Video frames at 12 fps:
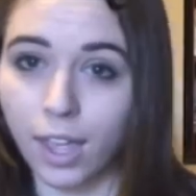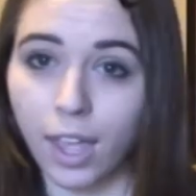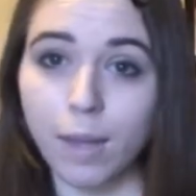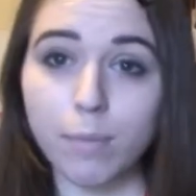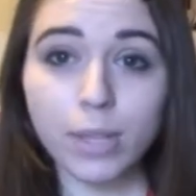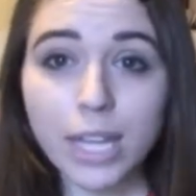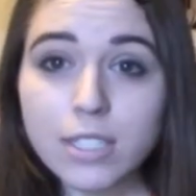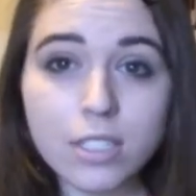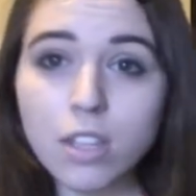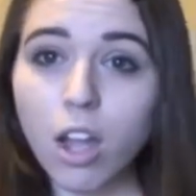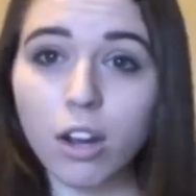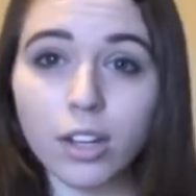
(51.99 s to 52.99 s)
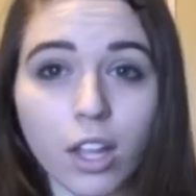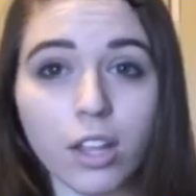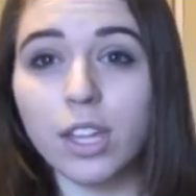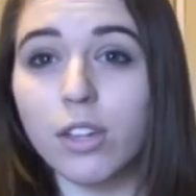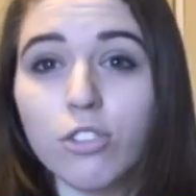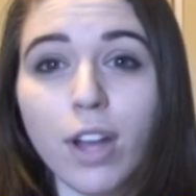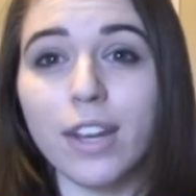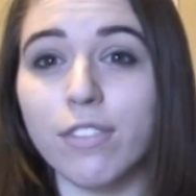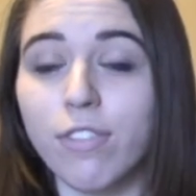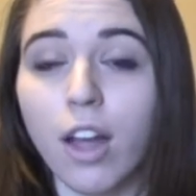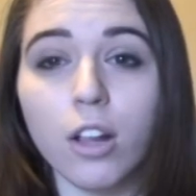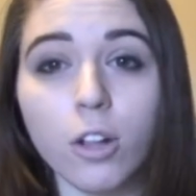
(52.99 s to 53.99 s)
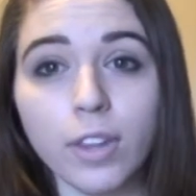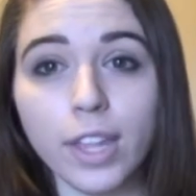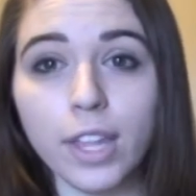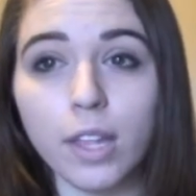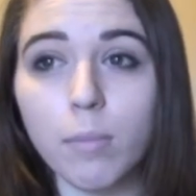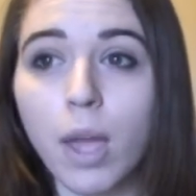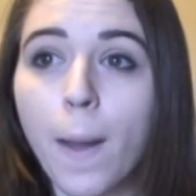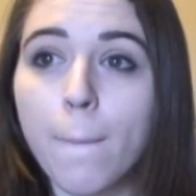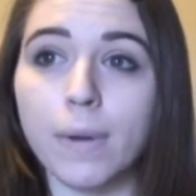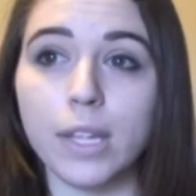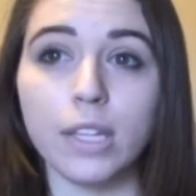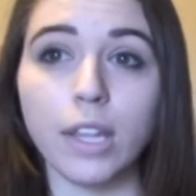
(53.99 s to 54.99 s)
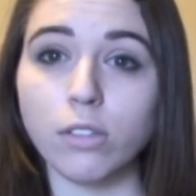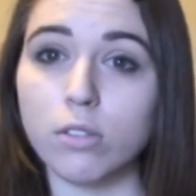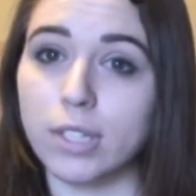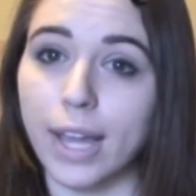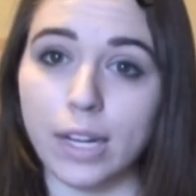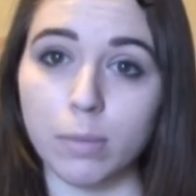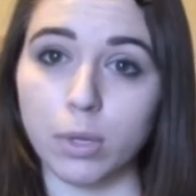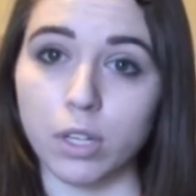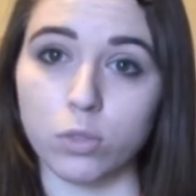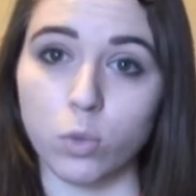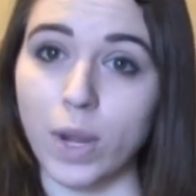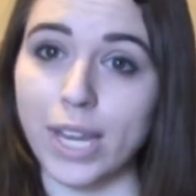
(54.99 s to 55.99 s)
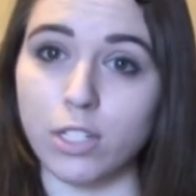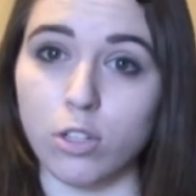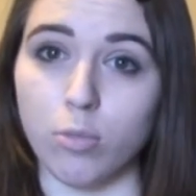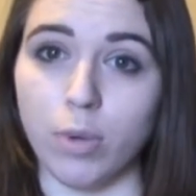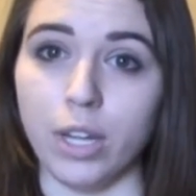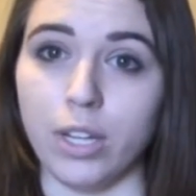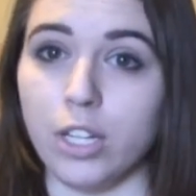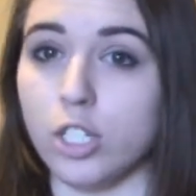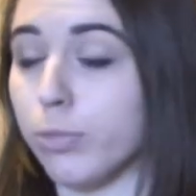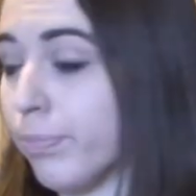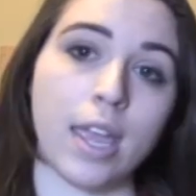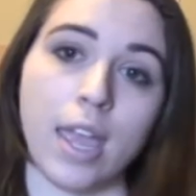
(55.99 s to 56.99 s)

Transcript: And bless his heart, y'all, he tried to follow them, but he liked those lightning bugs way too much.